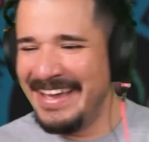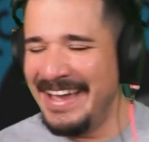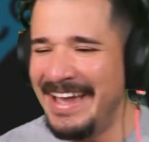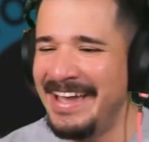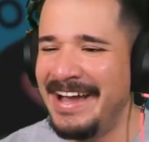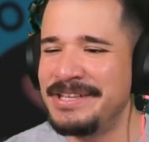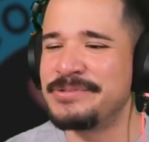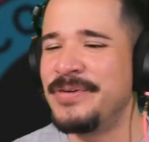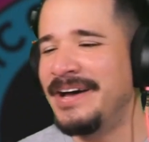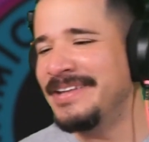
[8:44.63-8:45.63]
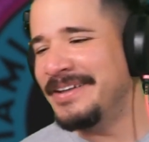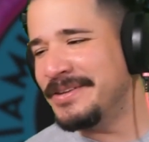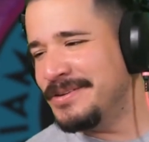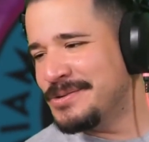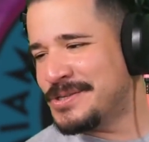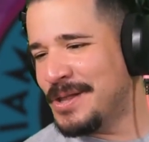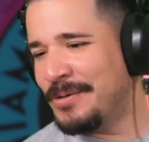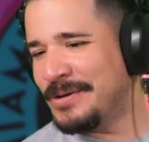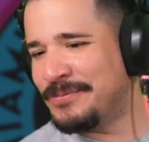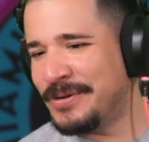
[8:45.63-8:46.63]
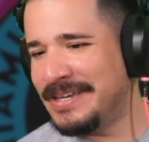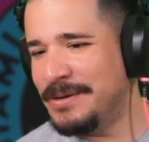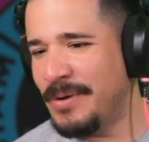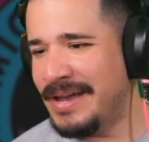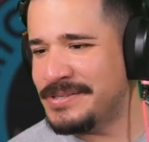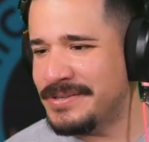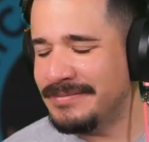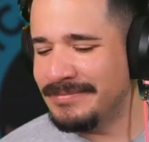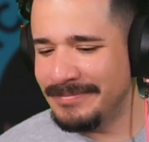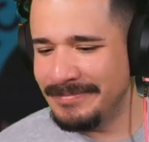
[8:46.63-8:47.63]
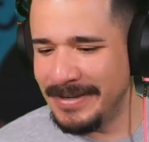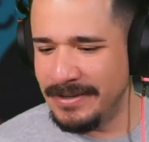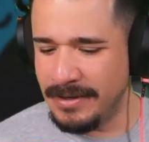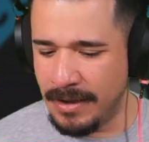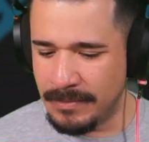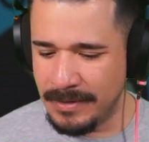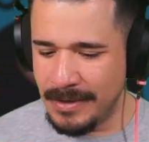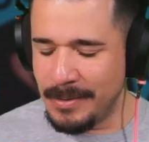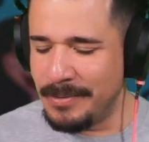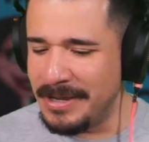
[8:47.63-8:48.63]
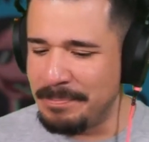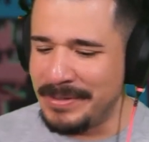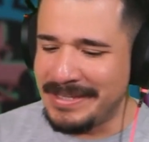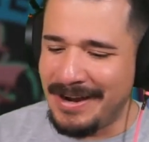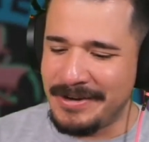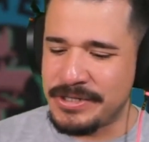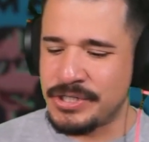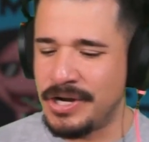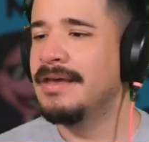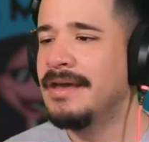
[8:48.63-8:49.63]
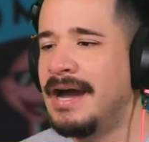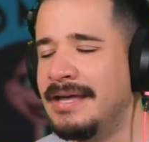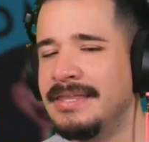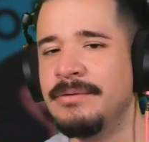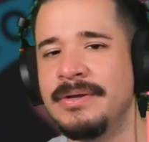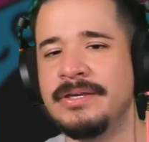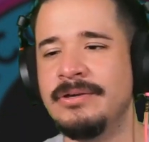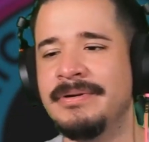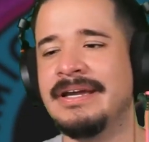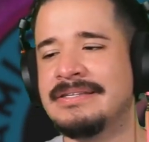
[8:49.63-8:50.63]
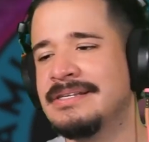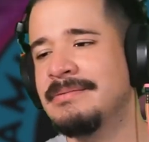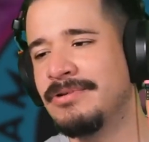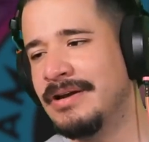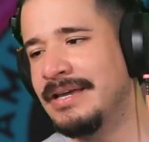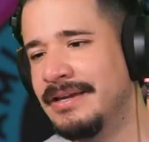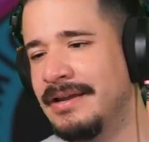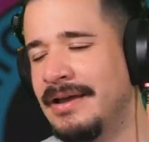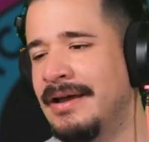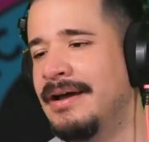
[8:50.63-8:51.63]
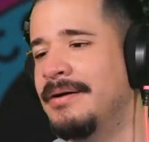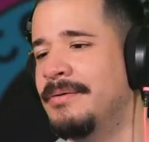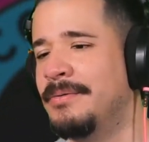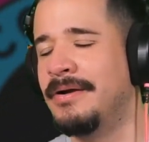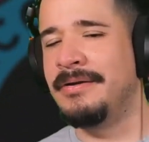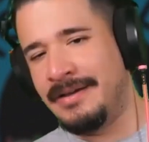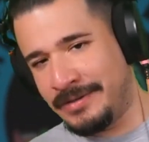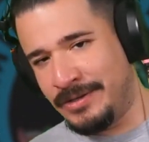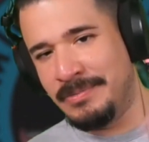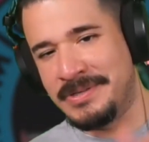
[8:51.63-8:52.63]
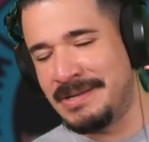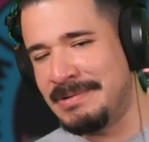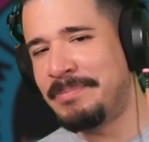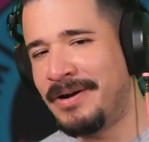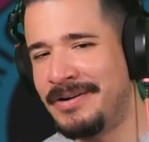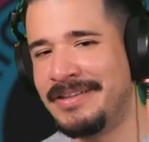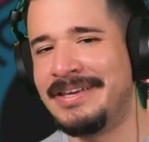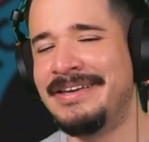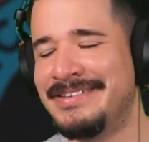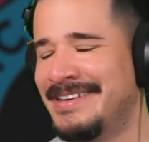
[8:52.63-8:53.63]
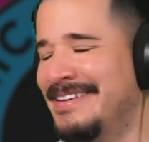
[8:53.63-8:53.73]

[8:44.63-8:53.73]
hey, I just found out the new slogan for Key West. There you go. We're going to put that on a shirt. I think when Cuba gets liberated, uh, Cuba's going to be part of the Keys.